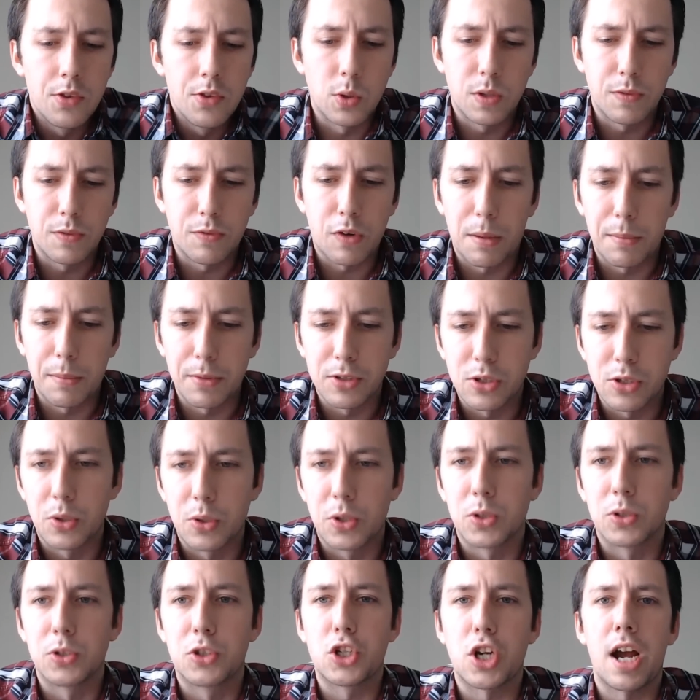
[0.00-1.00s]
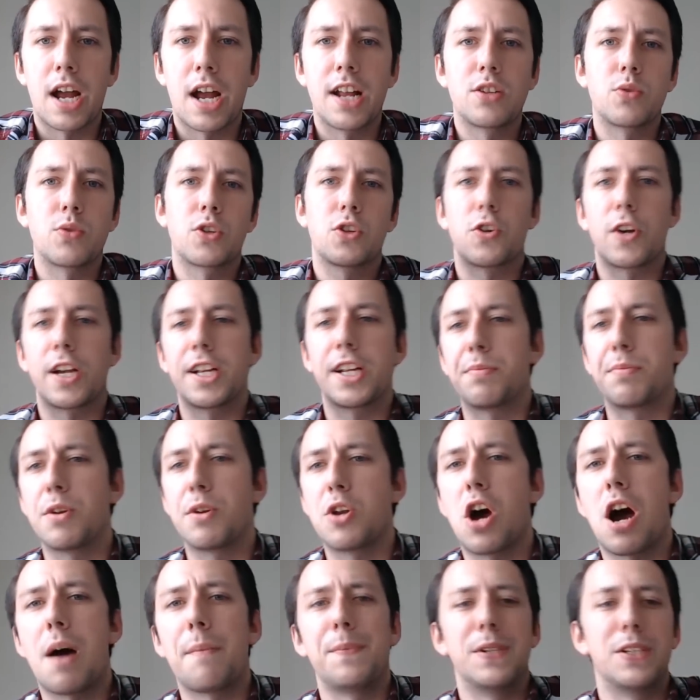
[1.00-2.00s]
those pharmaceutical giants, which creates
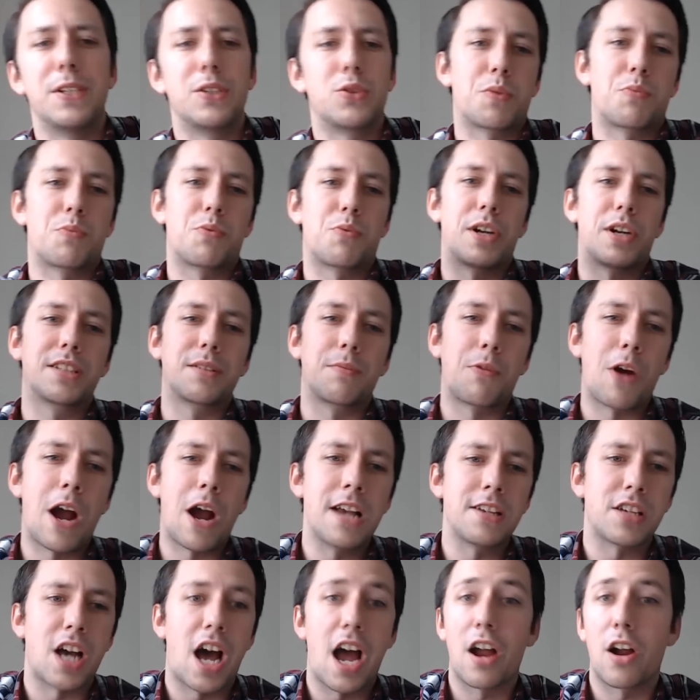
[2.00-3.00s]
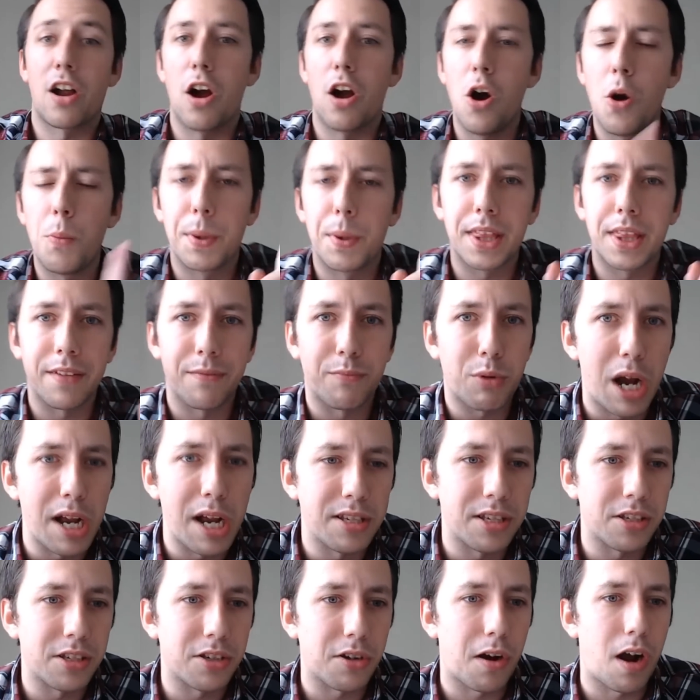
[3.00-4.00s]
monopolies, which brings the price higher. Oh, but the
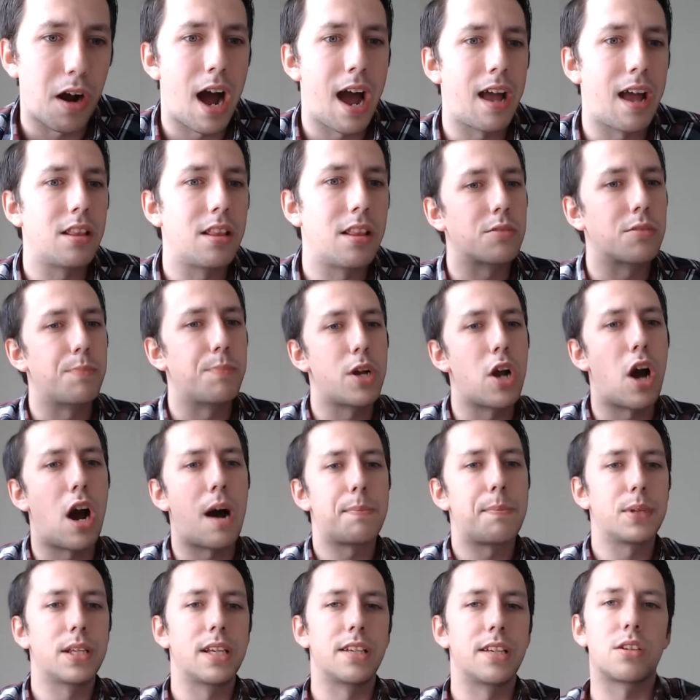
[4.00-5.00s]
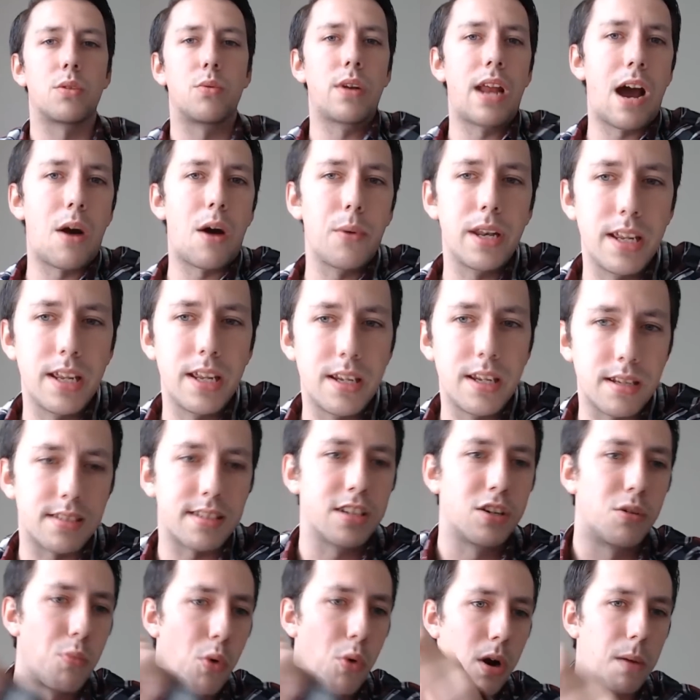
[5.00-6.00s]
prices are high and there's monopolies, so now we need to
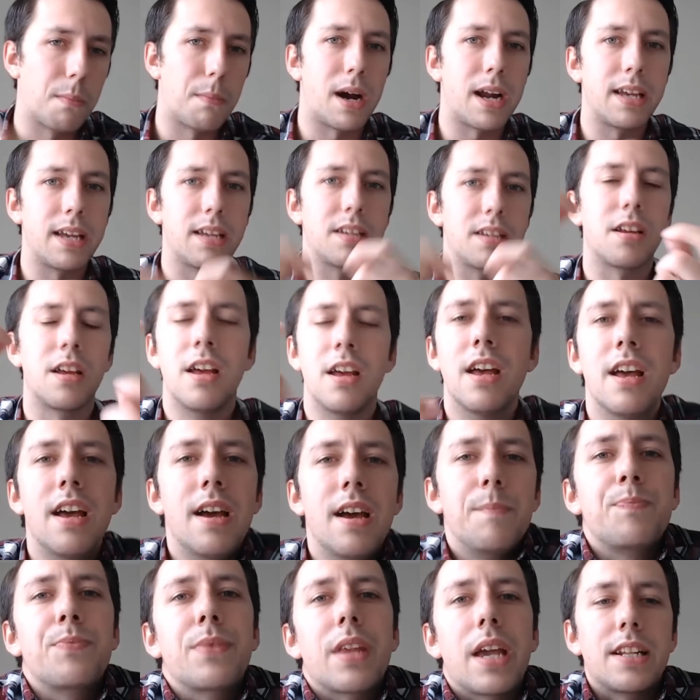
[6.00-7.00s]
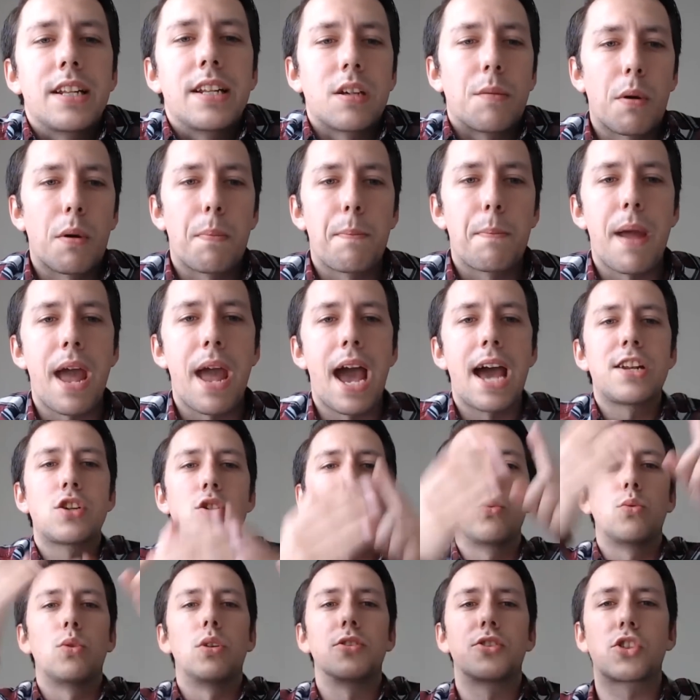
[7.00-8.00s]
steal more money. It's a
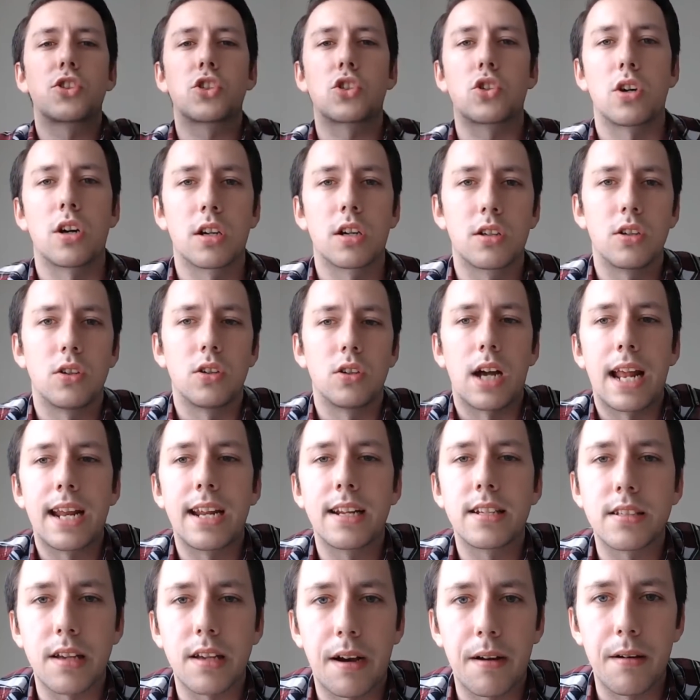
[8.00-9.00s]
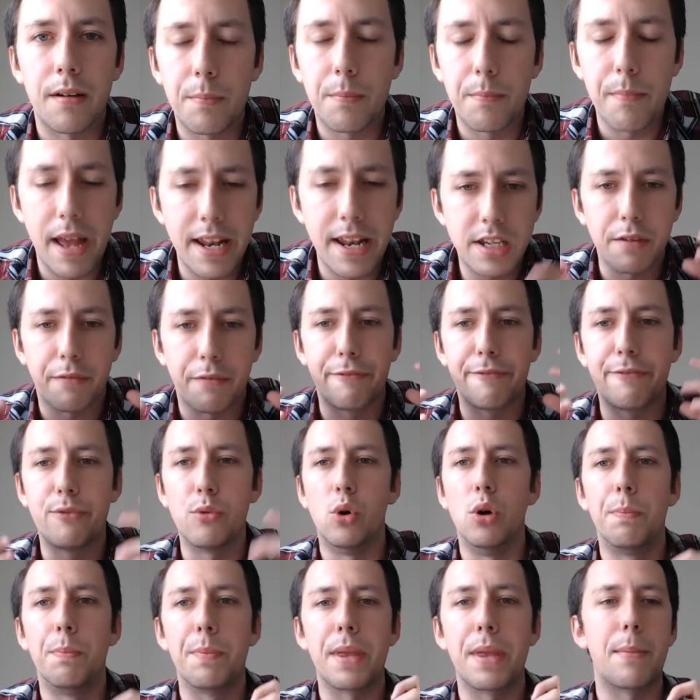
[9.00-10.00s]
perpetual circle, and it's meant to
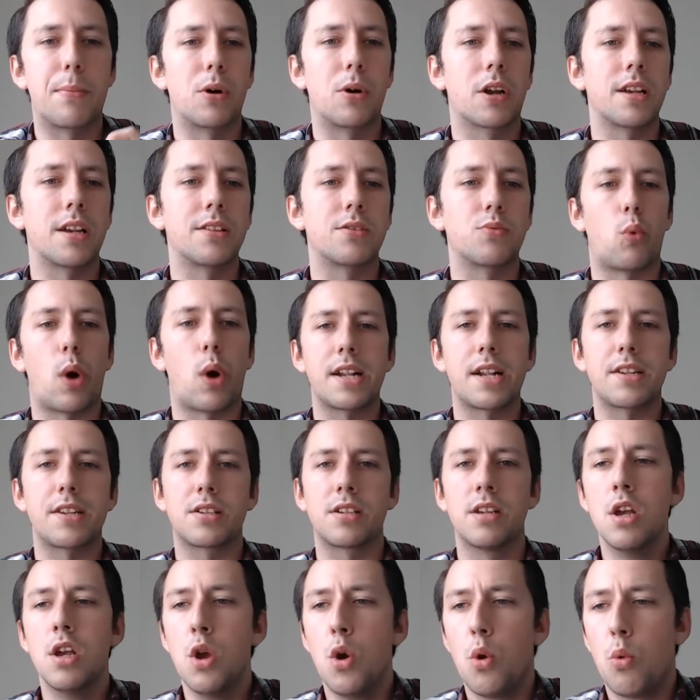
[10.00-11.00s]
fool people, because what's